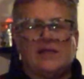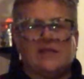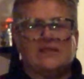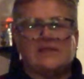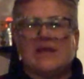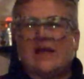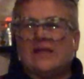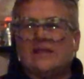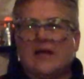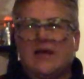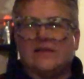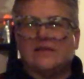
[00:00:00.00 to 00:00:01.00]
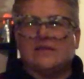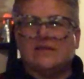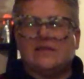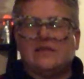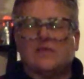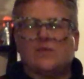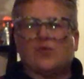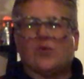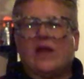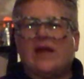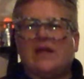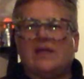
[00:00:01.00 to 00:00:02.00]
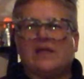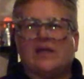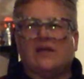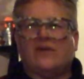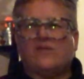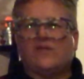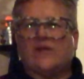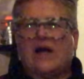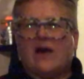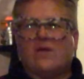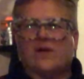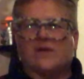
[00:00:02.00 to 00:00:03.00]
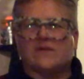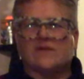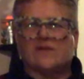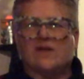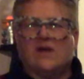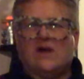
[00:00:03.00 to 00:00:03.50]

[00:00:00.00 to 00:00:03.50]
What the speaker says: is dandelions. These bright yellow flowers,